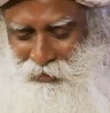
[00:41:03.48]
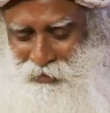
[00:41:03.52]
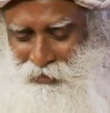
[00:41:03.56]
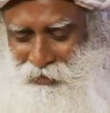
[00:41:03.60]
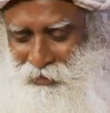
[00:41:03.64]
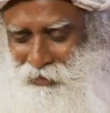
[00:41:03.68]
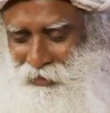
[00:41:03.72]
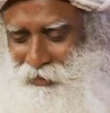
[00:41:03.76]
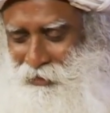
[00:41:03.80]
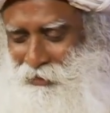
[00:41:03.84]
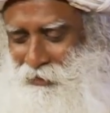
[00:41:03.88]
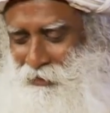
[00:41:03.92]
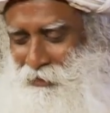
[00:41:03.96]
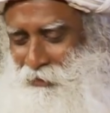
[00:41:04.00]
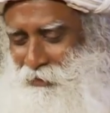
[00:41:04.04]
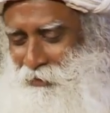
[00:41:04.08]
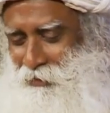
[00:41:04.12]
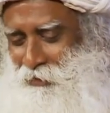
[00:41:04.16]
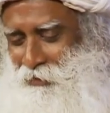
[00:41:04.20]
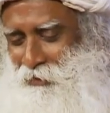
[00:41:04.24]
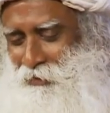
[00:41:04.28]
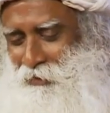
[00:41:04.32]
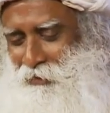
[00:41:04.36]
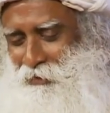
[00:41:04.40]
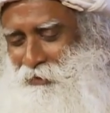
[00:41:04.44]
uh,
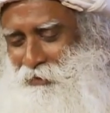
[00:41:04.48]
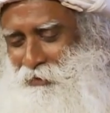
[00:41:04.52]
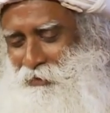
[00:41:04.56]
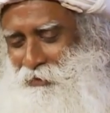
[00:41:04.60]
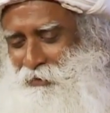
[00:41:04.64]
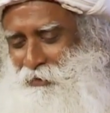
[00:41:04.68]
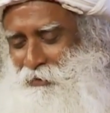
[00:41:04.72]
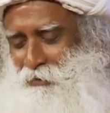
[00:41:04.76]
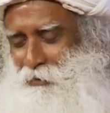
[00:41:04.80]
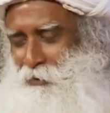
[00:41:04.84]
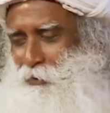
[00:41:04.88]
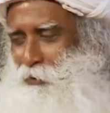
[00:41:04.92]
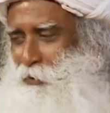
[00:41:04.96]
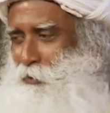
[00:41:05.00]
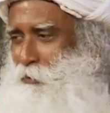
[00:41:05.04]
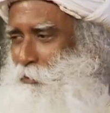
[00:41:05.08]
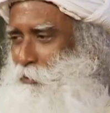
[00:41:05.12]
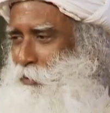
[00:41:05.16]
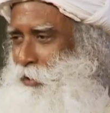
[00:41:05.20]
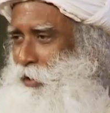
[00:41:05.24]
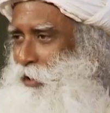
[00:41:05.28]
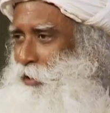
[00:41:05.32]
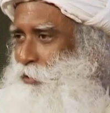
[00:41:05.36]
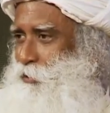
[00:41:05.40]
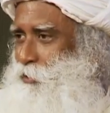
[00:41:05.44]
go
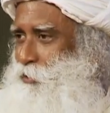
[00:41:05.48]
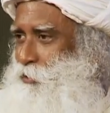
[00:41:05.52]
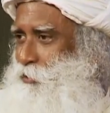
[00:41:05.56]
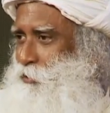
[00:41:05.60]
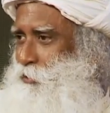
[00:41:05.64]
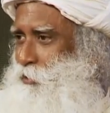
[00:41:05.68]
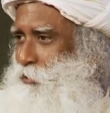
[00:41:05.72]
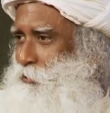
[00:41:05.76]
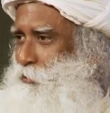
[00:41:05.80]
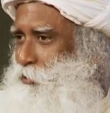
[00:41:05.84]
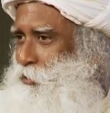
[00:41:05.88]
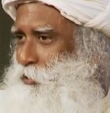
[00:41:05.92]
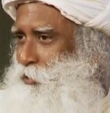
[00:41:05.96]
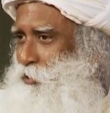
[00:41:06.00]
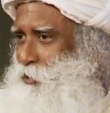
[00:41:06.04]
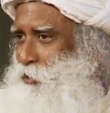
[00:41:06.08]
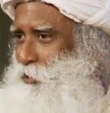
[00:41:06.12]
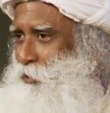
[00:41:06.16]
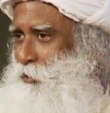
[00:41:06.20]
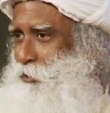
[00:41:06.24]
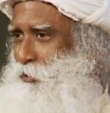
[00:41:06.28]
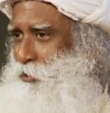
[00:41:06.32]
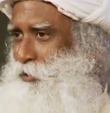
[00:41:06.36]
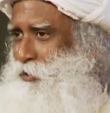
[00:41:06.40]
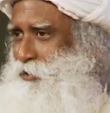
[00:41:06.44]
and browse through the
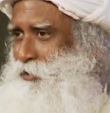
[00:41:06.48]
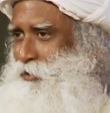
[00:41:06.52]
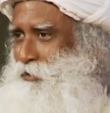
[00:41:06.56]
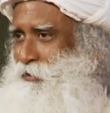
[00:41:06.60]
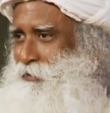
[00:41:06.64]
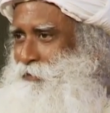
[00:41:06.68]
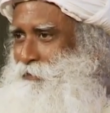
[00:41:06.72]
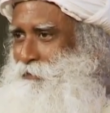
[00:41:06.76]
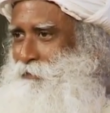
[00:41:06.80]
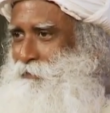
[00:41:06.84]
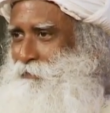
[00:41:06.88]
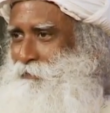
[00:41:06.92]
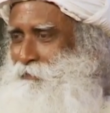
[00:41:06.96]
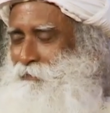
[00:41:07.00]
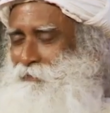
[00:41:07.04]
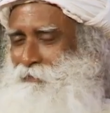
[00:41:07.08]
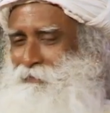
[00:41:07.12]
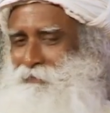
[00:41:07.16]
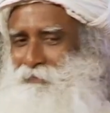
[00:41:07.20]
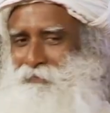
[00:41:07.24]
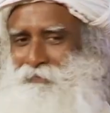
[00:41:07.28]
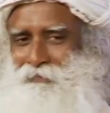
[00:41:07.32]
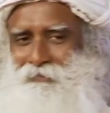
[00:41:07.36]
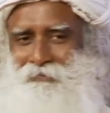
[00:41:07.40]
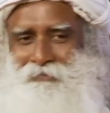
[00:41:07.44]
bookstores.
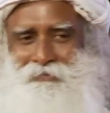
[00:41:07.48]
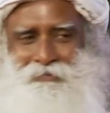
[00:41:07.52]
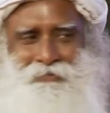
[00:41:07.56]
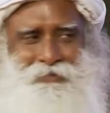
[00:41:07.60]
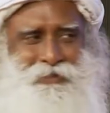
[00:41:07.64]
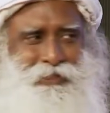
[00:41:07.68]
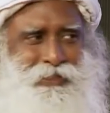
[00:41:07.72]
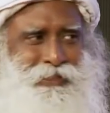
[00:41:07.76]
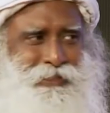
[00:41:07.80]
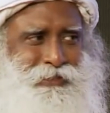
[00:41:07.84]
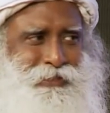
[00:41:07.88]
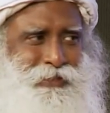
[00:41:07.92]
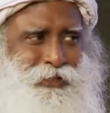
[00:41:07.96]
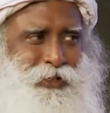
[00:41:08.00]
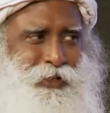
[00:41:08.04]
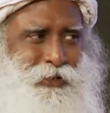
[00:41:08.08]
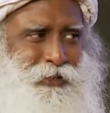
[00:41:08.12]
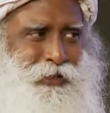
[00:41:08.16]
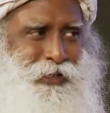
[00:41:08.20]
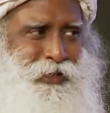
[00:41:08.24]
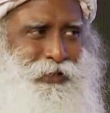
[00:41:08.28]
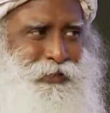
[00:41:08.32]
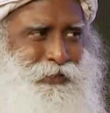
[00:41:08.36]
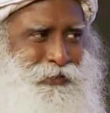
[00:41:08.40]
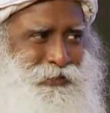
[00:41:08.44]
It's
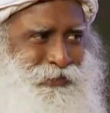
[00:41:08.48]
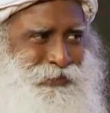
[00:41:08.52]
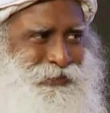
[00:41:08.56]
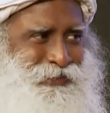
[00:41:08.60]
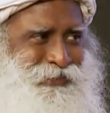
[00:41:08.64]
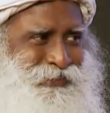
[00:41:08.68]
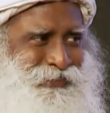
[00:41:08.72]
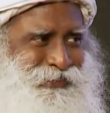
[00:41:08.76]
not there.